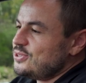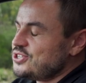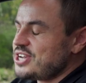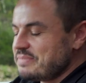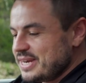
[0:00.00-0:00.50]
the
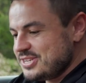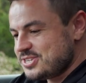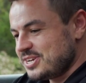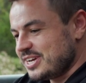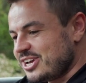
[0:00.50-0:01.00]
Japanese
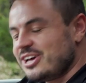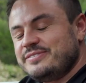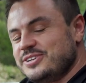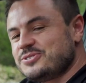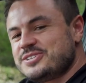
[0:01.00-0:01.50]
are kind
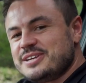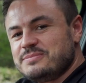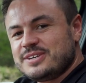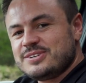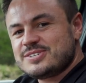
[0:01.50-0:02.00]
of
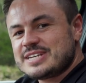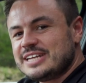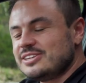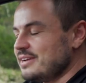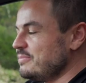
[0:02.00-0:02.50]
interesting because
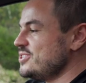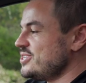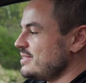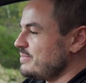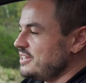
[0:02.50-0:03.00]
unlike
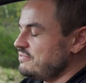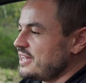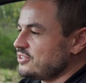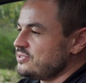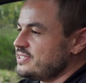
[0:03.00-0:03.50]
most other
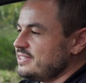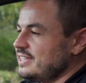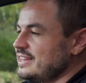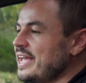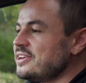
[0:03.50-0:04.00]
manufacturers that
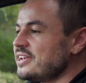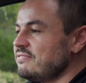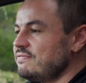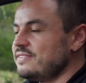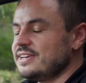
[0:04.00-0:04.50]
allow you to
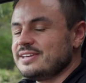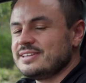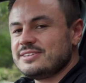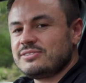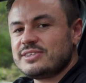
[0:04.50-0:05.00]

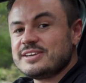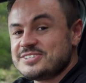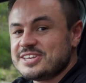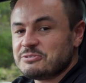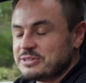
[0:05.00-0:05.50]
configure
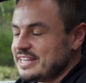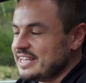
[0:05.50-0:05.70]
things here and